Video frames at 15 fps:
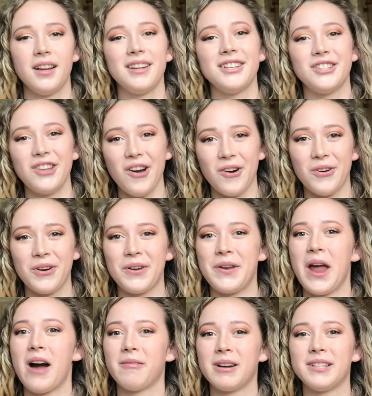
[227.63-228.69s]
So
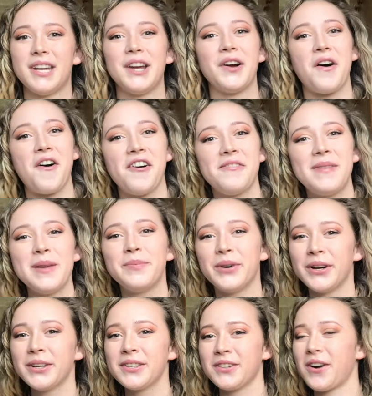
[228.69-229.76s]
now I'm going to take all of my
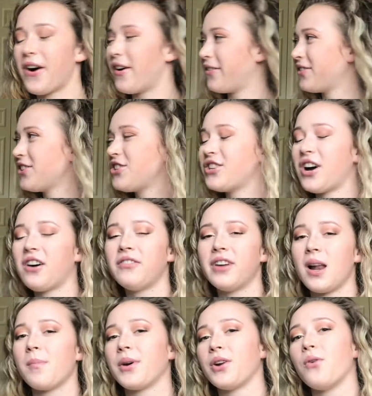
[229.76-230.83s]
books off the shelf
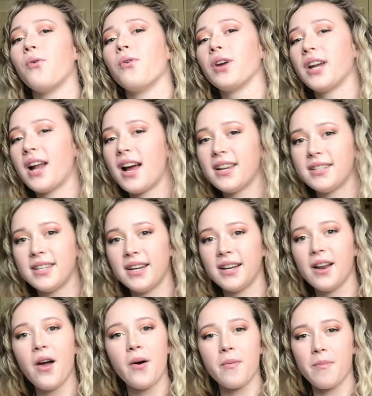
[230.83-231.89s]
and I'm going to organize
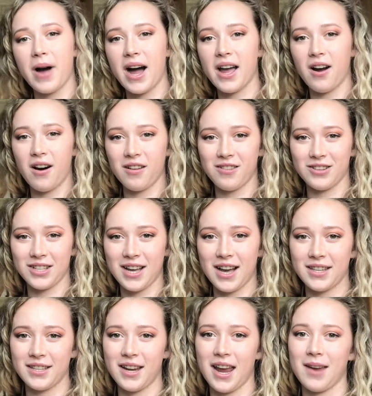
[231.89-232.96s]
it by author's
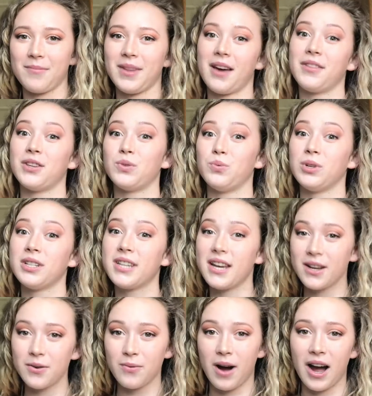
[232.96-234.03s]
last name. Now this will
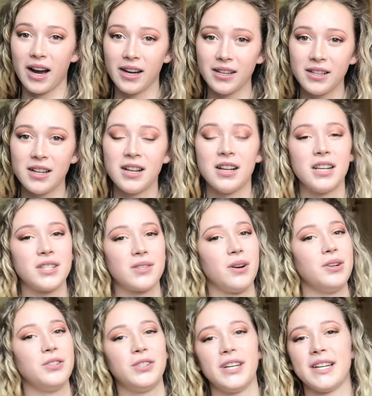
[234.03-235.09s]
take a while, so
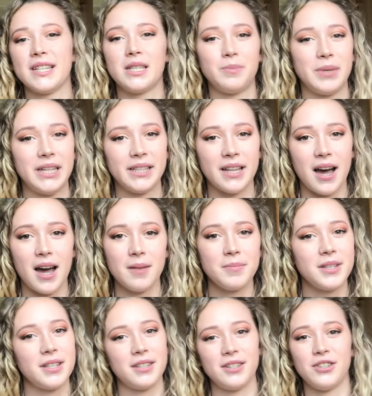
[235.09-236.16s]
I'll do like a speed
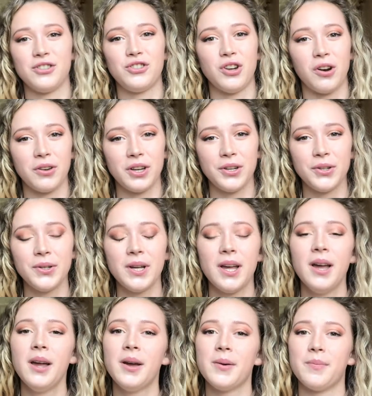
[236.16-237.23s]
lapse to show you,
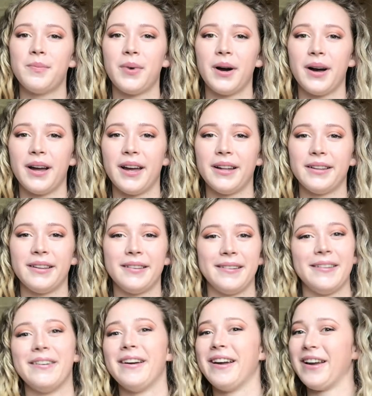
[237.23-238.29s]
but
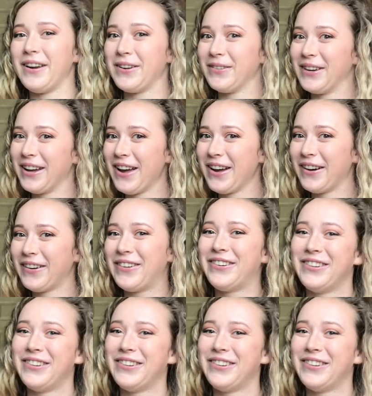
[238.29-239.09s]
here we go.